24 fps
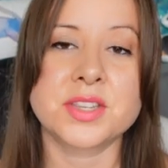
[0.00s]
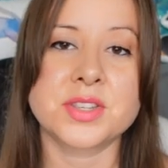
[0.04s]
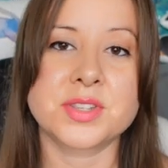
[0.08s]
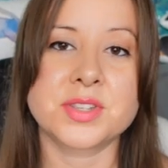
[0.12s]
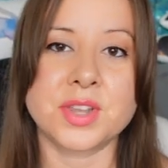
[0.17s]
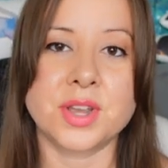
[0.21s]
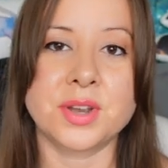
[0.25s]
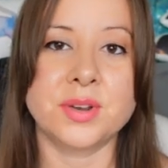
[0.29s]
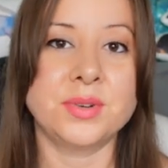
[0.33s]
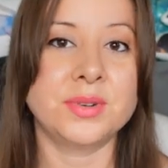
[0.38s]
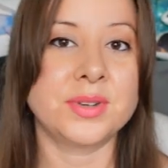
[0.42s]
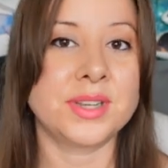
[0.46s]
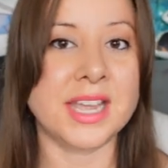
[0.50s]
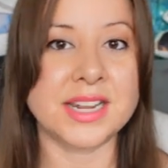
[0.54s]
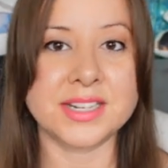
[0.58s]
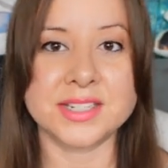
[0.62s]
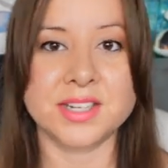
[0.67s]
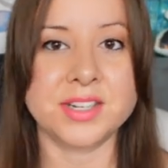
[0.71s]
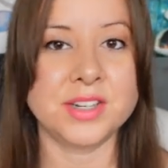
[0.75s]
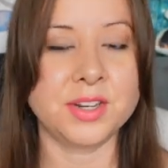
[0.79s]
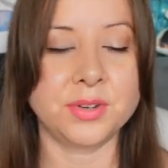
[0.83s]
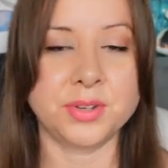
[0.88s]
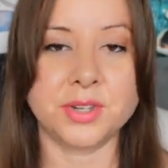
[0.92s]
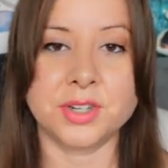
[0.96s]
So get
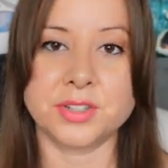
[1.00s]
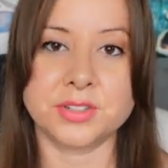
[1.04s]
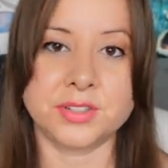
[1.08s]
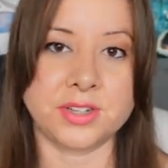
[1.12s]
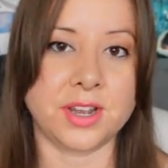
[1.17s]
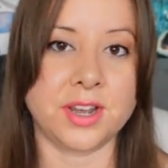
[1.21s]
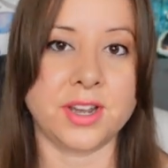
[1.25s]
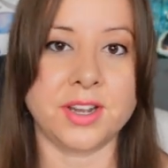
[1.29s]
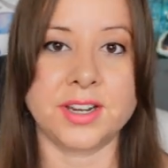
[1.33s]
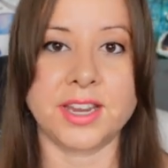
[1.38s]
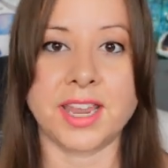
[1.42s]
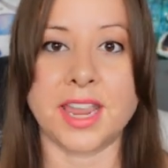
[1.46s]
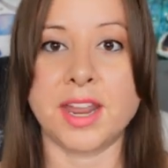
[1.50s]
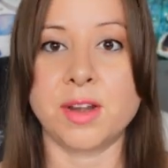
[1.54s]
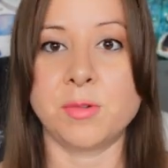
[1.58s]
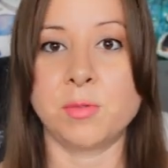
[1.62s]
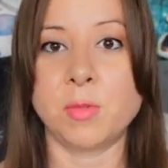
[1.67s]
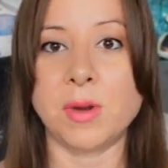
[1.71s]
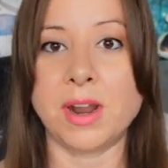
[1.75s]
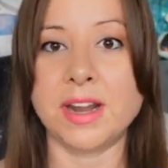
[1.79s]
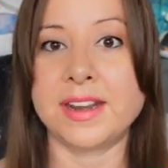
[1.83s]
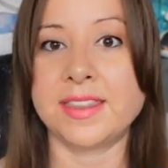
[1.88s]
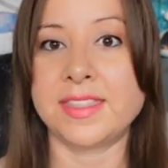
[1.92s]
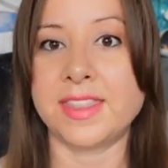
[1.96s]
to know your dog and
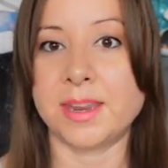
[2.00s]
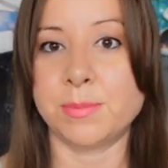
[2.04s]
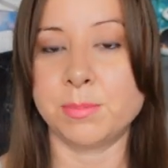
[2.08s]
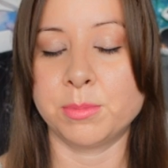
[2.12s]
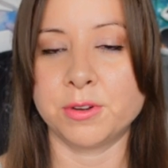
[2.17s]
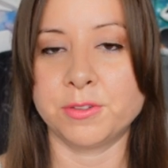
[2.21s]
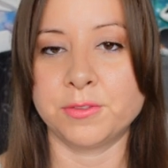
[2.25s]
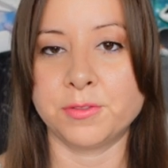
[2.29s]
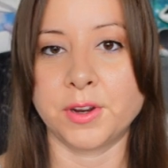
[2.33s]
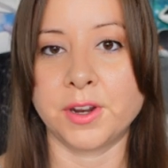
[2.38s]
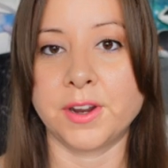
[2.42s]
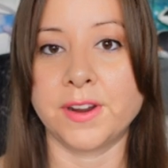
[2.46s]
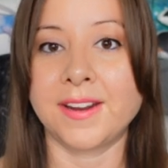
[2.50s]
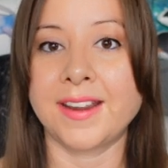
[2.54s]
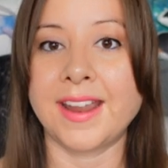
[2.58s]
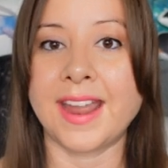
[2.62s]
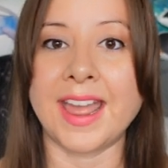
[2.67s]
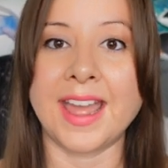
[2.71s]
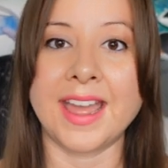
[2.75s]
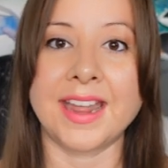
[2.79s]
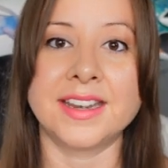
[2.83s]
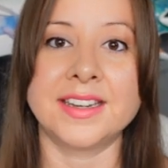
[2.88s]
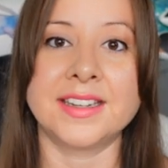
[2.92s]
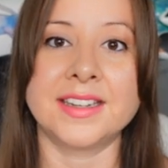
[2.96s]
what they prefer
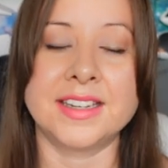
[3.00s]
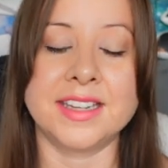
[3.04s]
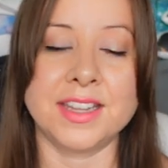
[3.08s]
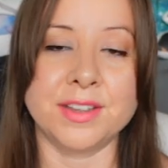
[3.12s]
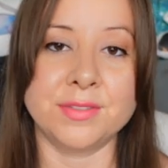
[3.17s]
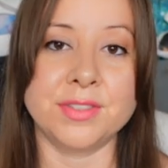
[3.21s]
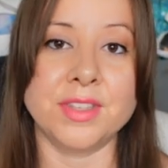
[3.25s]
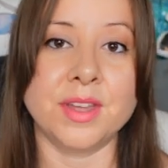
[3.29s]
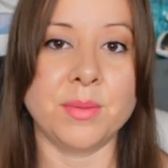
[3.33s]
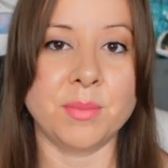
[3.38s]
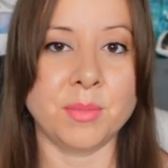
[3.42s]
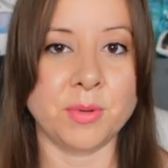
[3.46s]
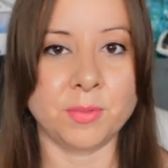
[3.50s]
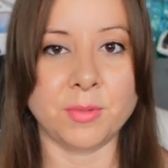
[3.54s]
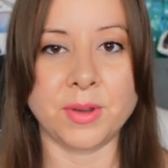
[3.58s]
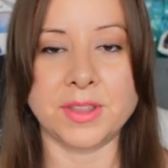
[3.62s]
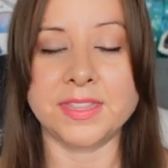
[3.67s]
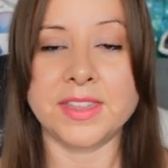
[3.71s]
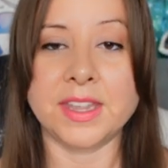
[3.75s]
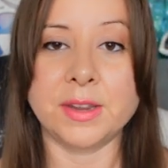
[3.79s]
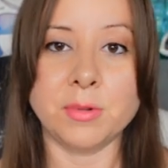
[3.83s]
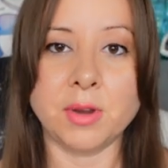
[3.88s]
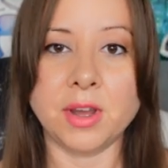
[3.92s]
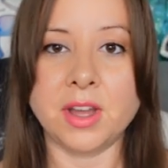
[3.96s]
and give them
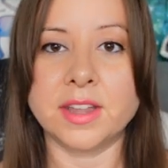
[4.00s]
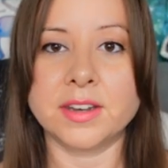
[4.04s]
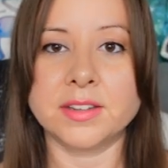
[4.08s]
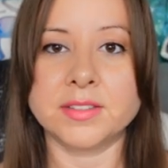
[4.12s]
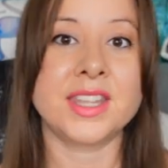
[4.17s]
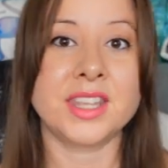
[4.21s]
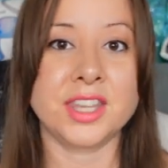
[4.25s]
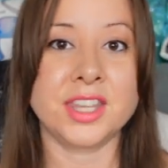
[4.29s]
what they want.